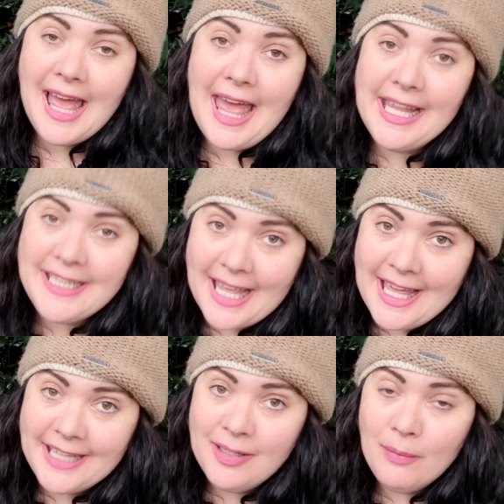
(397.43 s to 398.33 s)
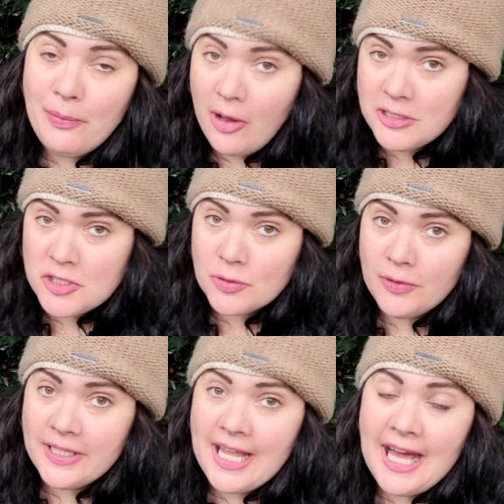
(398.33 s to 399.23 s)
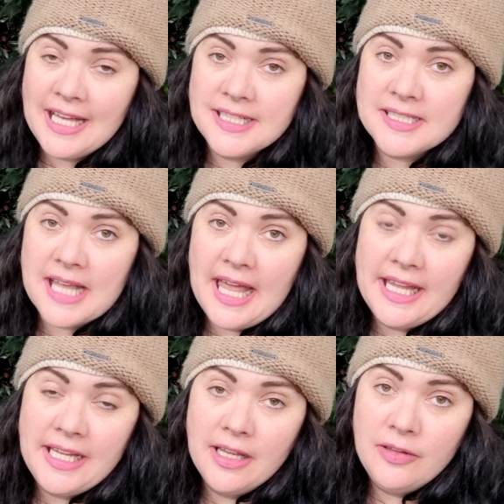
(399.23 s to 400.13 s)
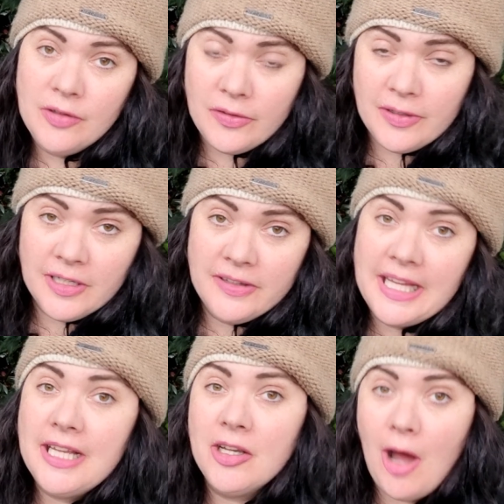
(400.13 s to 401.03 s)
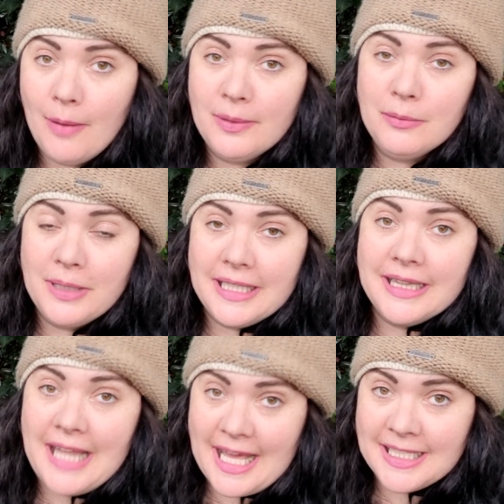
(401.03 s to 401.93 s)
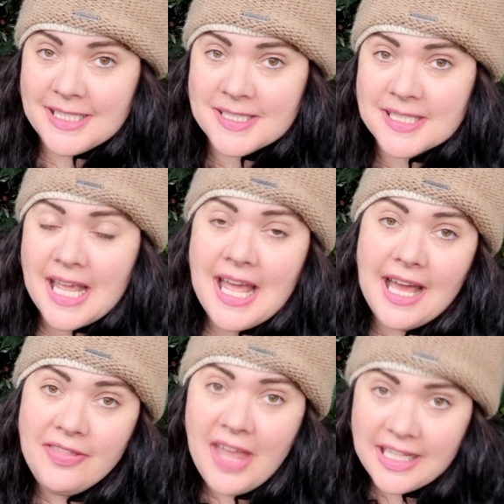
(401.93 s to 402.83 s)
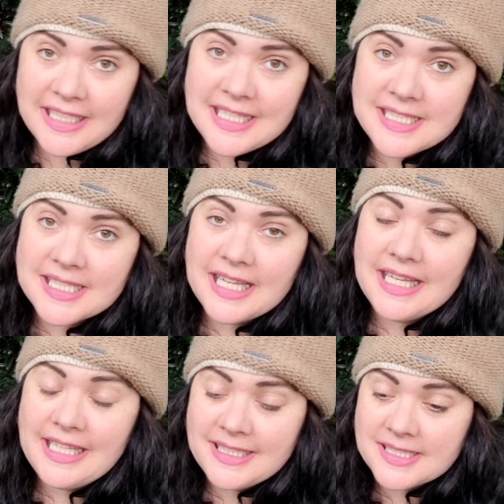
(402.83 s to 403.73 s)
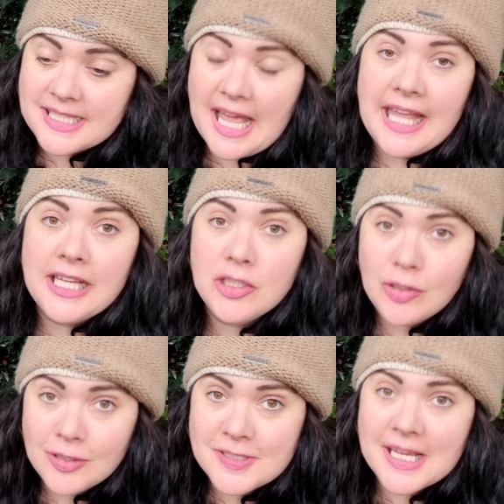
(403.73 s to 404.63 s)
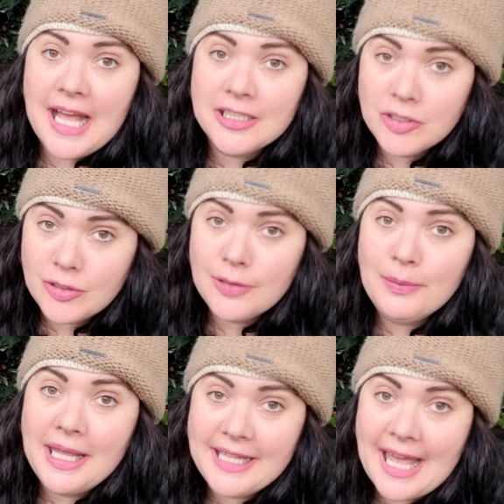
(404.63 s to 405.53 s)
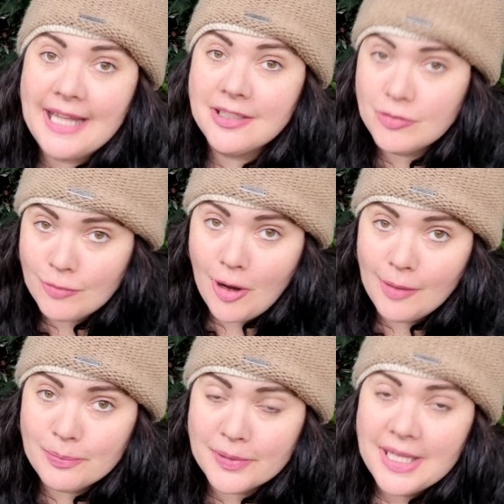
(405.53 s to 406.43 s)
Again, bok choy has another thing in common with lettuce, and that is it's a cut and come again crop.